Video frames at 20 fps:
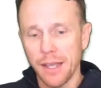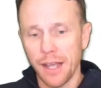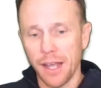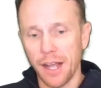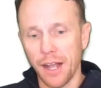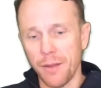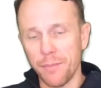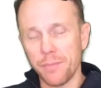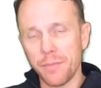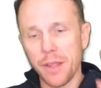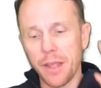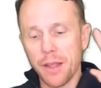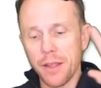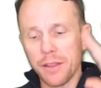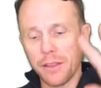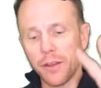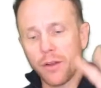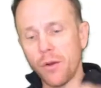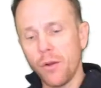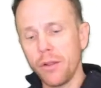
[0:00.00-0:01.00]
Um,
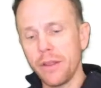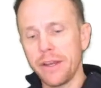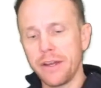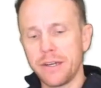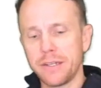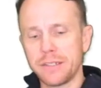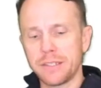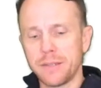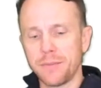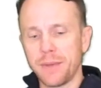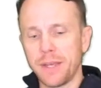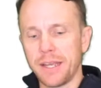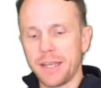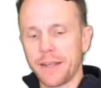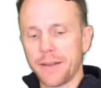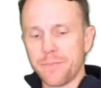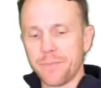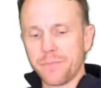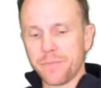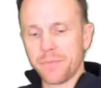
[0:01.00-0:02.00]
the goal here is to make